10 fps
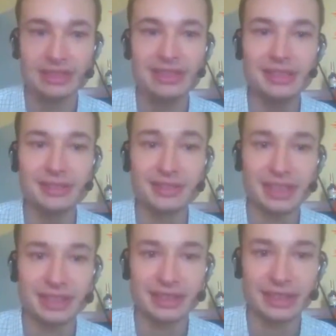didn't
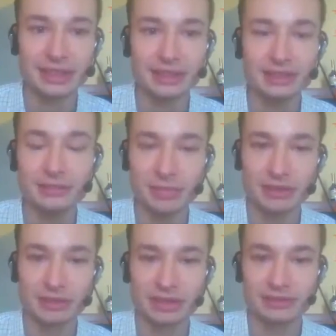take the islands
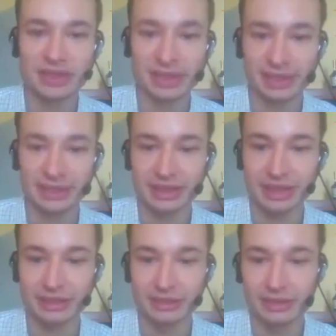because civilians
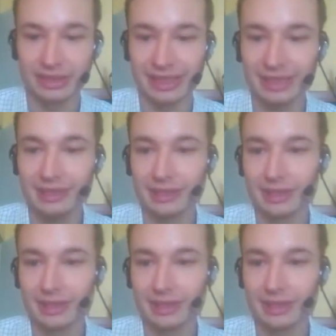are not dead.